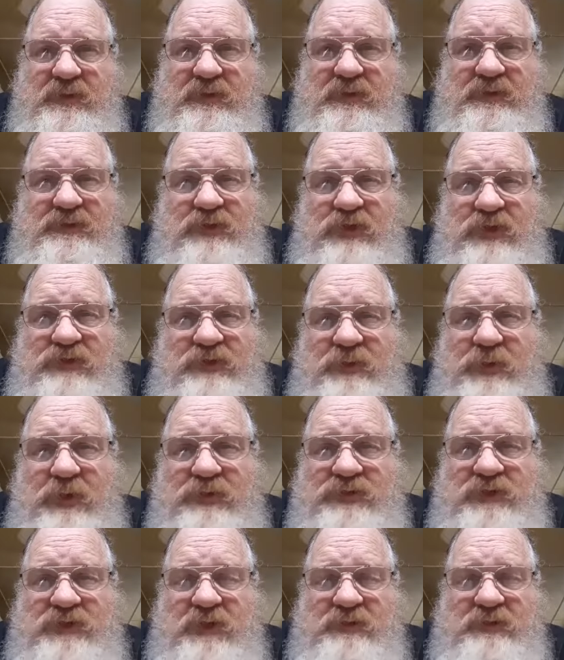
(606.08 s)
This goes for
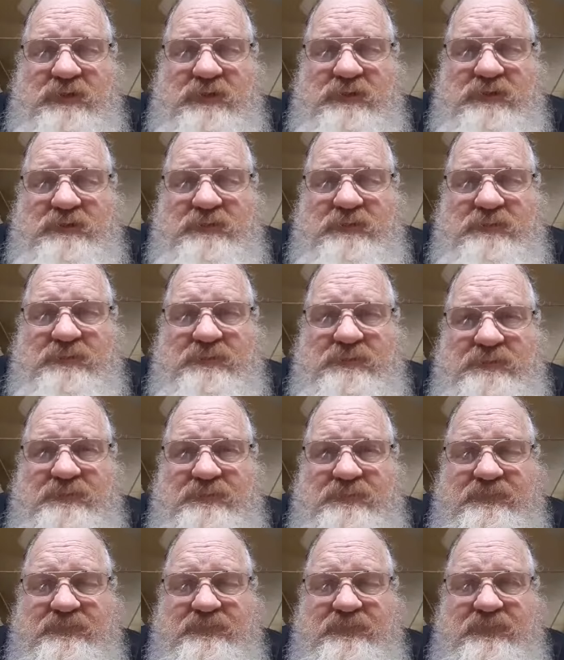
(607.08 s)
both genders.
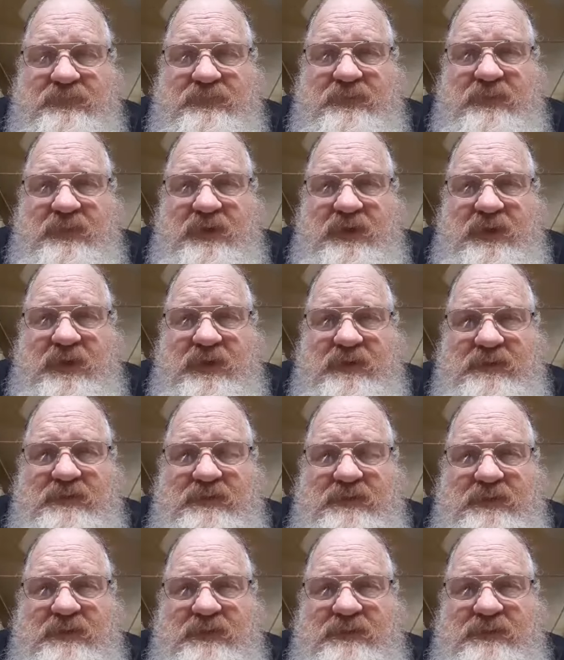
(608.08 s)
Okay.
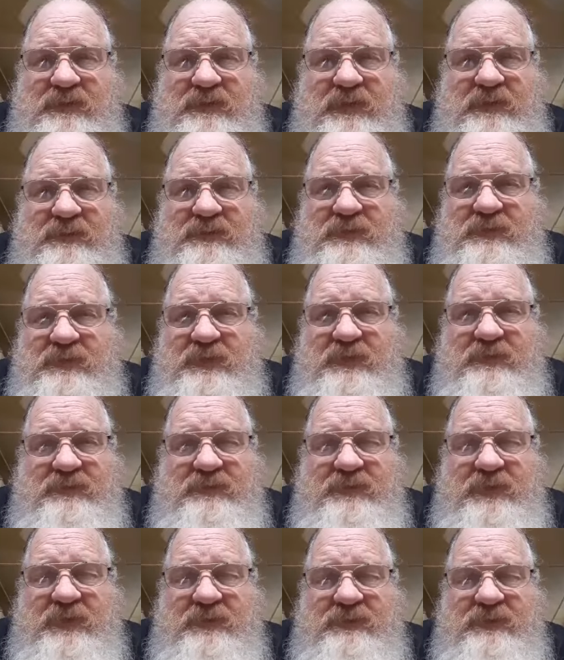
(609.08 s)
If, if, if,
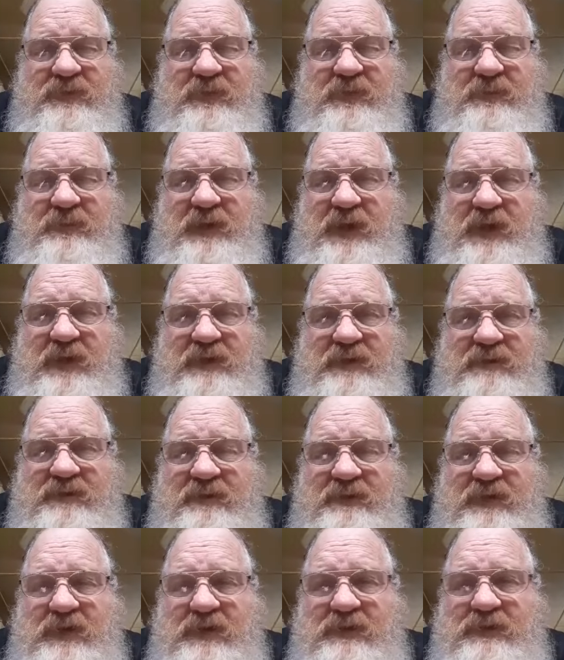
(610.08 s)
if the man is
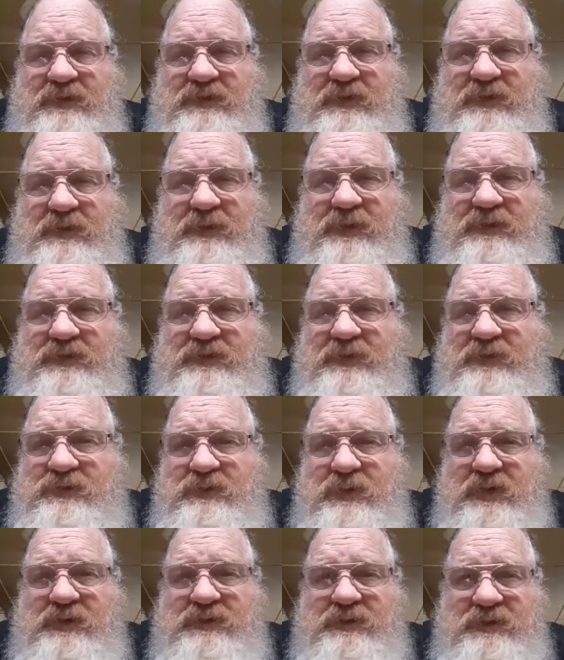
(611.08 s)
living under similar
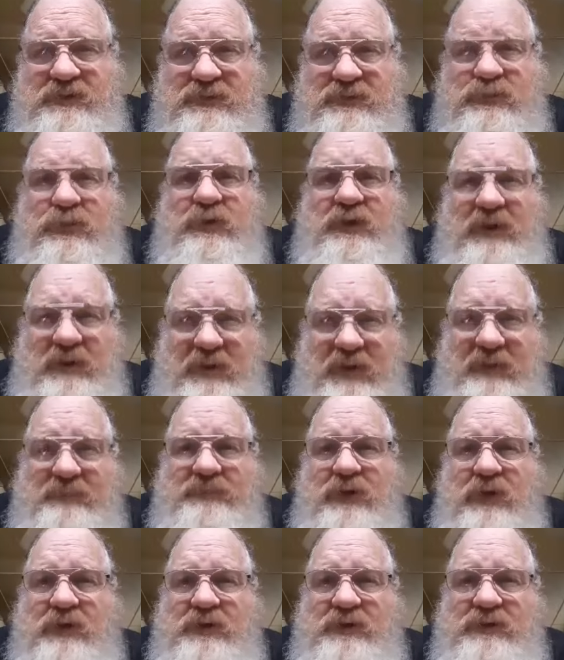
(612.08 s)
situations, well, and I'm
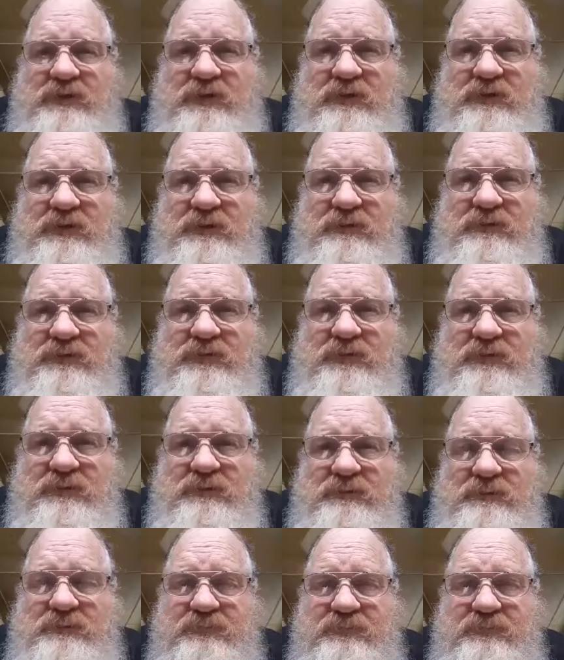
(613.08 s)
talking to you too.